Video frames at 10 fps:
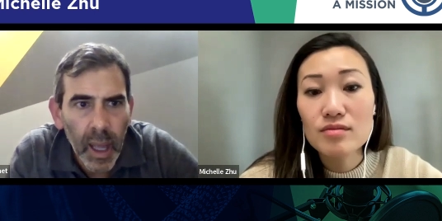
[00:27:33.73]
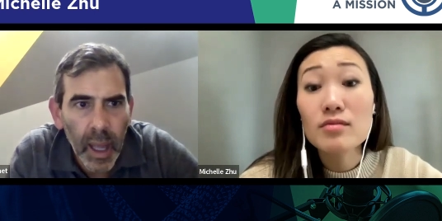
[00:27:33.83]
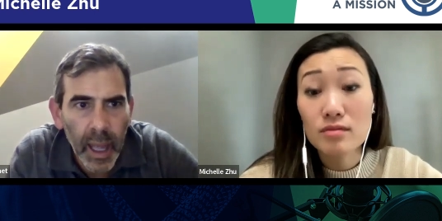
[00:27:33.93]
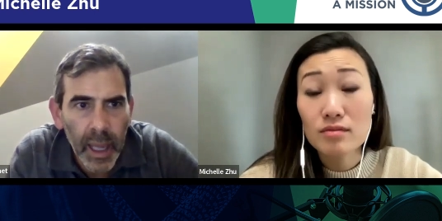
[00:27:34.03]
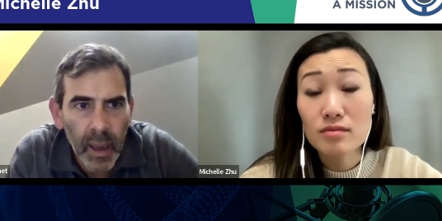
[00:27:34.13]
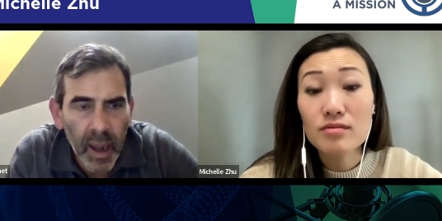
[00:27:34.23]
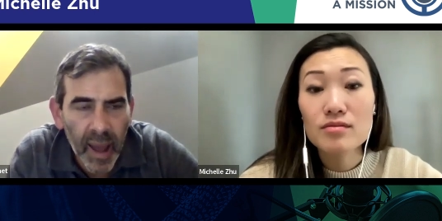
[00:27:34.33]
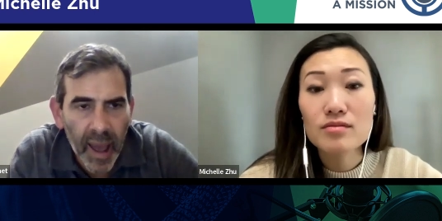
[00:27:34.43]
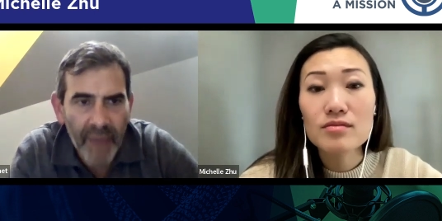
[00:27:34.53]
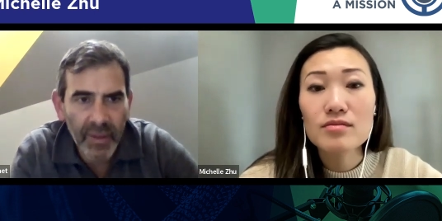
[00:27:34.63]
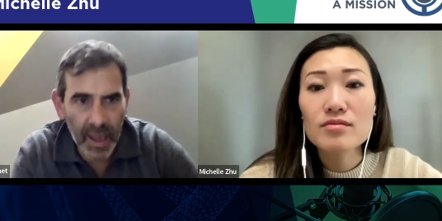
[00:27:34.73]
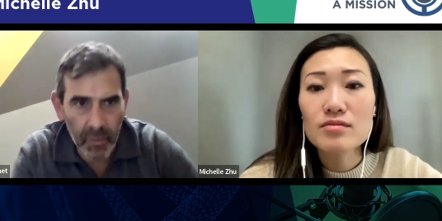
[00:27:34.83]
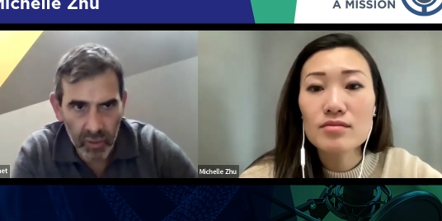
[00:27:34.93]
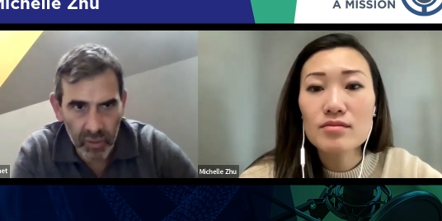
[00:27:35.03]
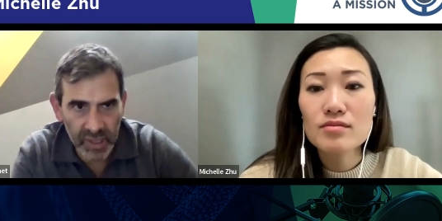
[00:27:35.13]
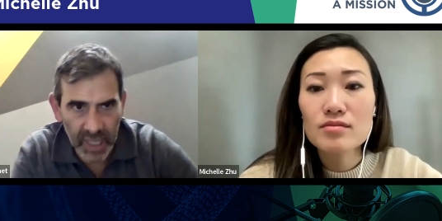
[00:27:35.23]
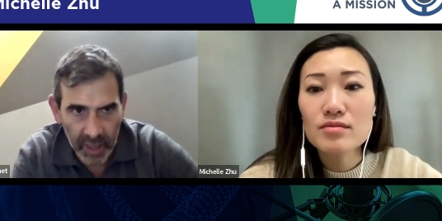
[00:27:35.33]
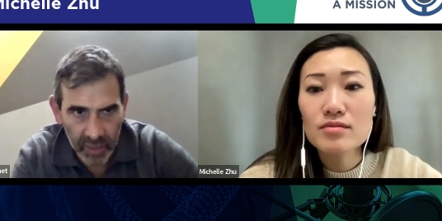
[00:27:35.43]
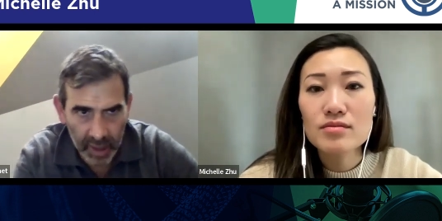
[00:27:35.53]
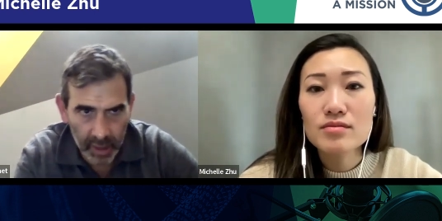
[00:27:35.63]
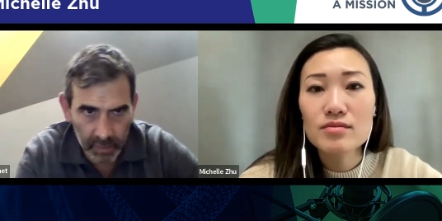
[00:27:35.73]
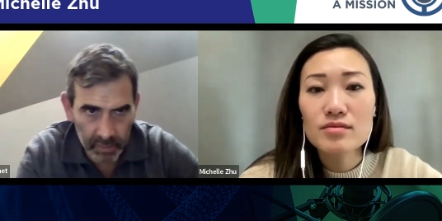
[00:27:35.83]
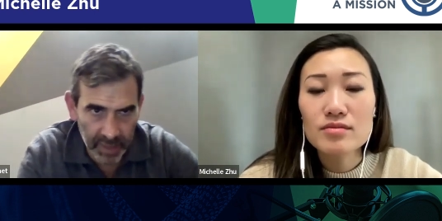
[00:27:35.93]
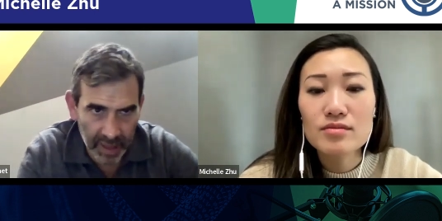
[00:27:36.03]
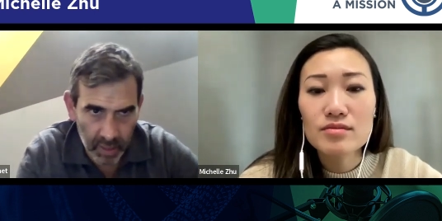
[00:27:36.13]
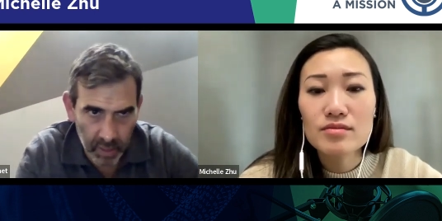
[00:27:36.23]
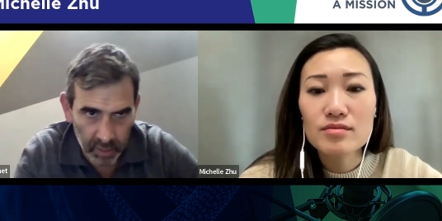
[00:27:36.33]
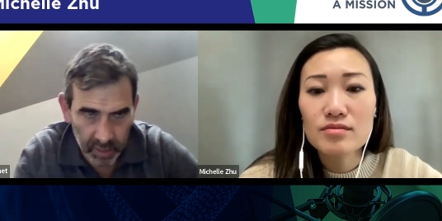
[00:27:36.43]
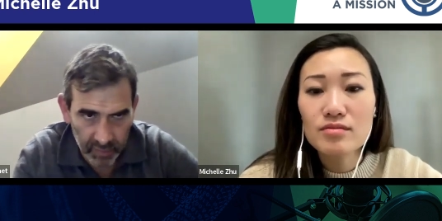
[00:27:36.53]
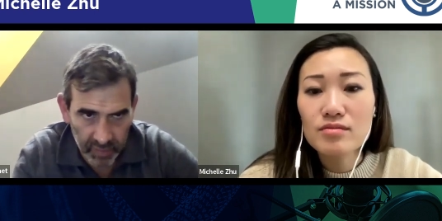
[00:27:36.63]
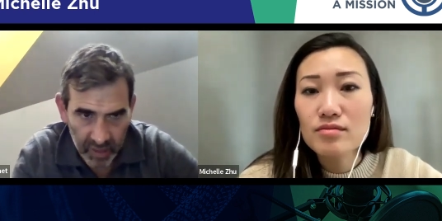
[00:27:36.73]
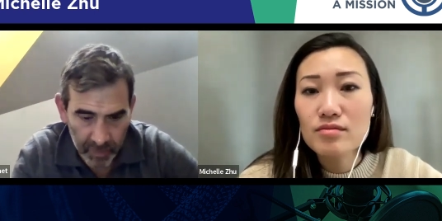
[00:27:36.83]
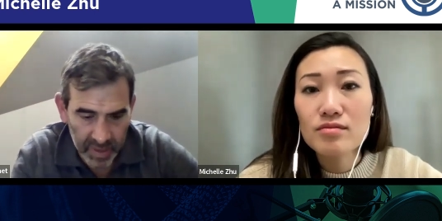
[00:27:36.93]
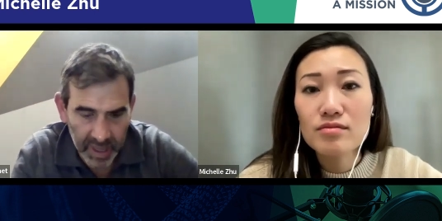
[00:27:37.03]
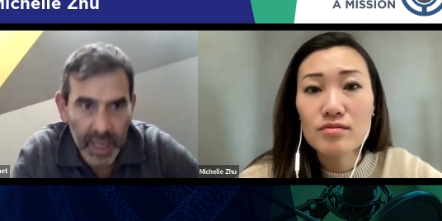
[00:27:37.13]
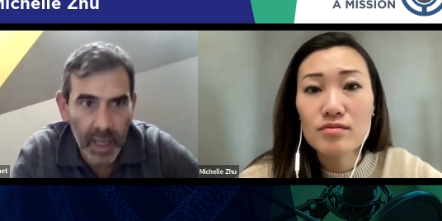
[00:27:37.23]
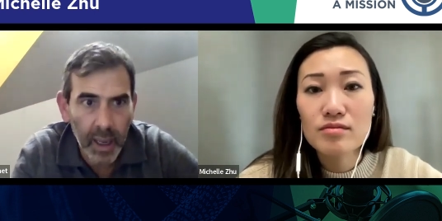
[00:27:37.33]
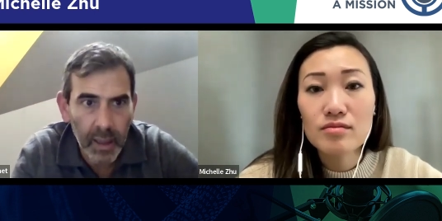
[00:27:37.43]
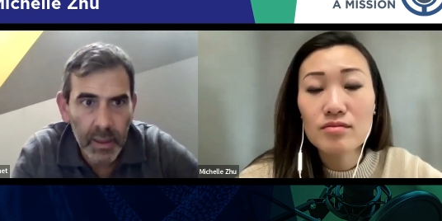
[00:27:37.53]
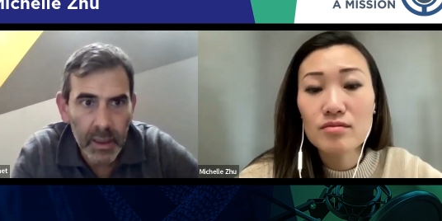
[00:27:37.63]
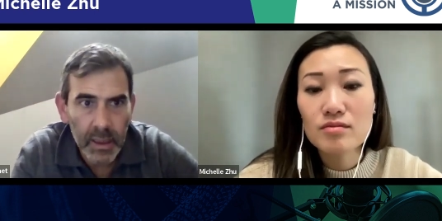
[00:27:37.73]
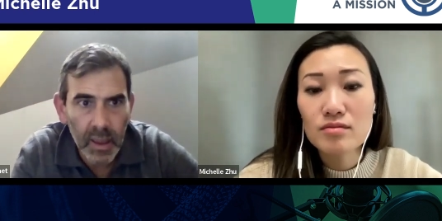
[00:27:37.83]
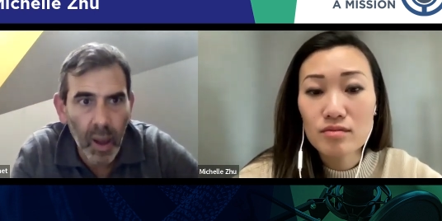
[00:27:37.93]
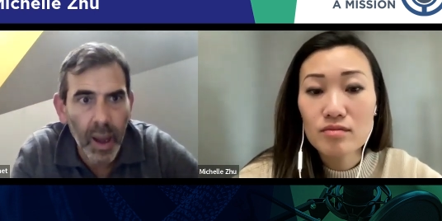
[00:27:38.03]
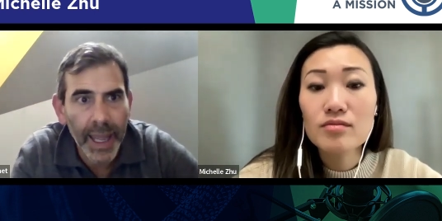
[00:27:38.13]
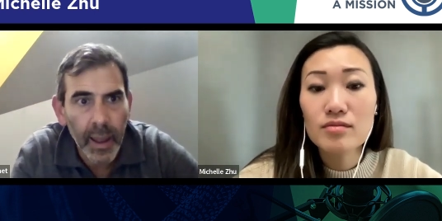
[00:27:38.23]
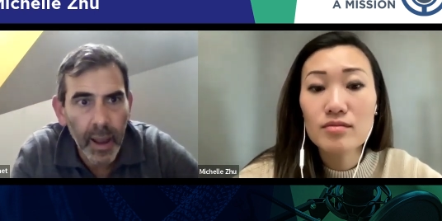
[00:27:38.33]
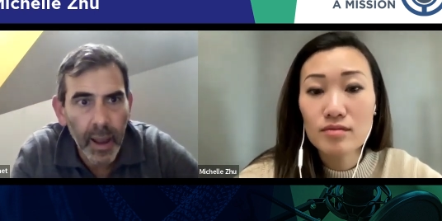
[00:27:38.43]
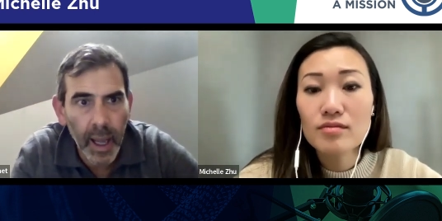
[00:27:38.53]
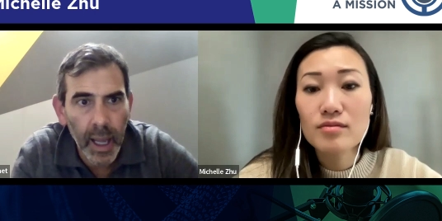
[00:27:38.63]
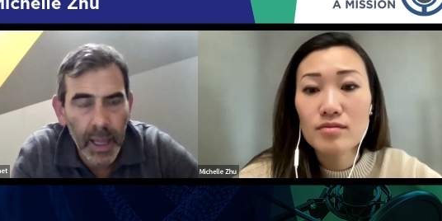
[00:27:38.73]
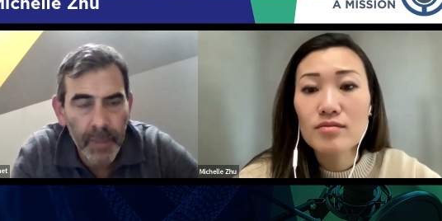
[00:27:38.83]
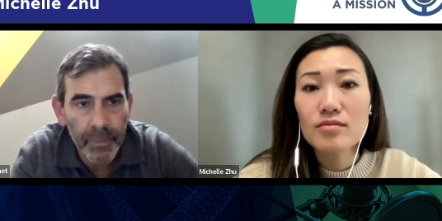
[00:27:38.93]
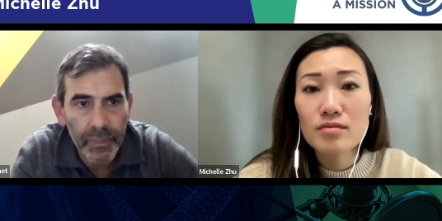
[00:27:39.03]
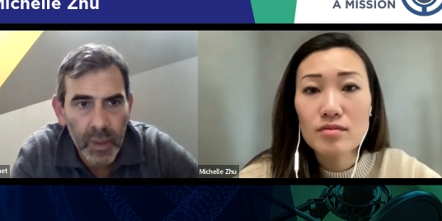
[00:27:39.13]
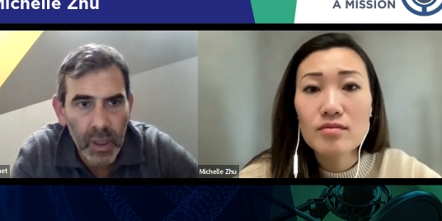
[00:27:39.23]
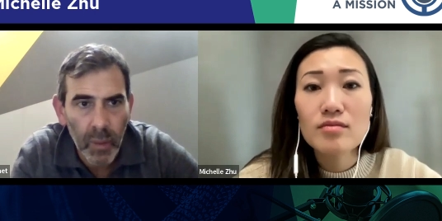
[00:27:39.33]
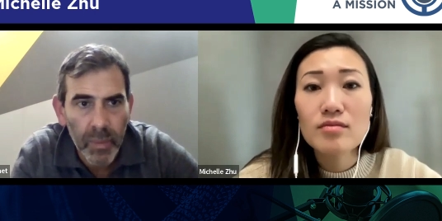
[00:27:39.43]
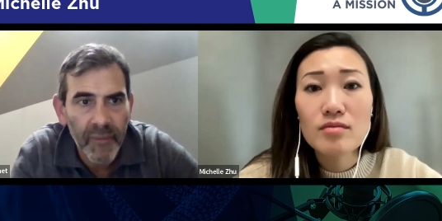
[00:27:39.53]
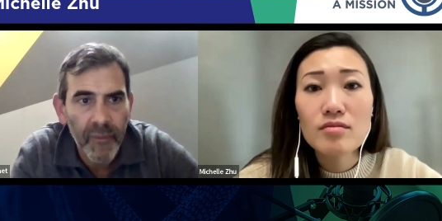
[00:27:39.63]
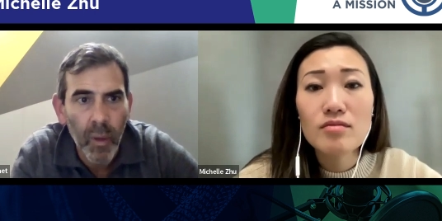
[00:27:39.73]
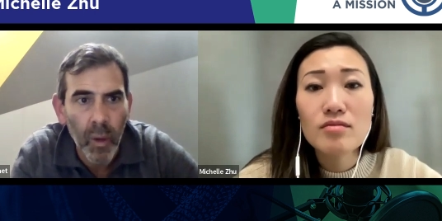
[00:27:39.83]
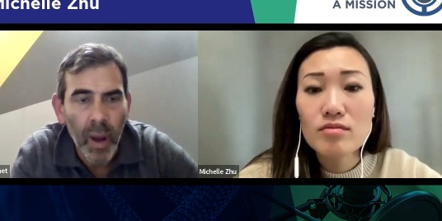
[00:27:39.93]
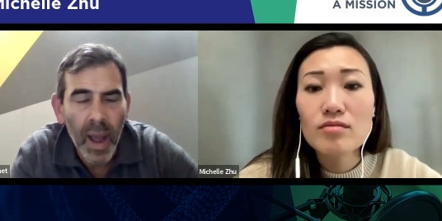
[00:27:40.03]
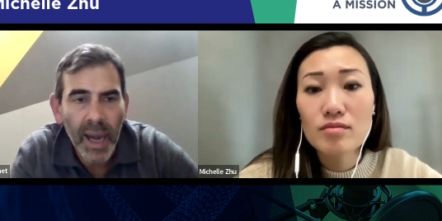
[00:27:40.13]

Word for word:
Speaker 1: and I, I haven't come across anything that's looked at this particular dye, um, you know, before.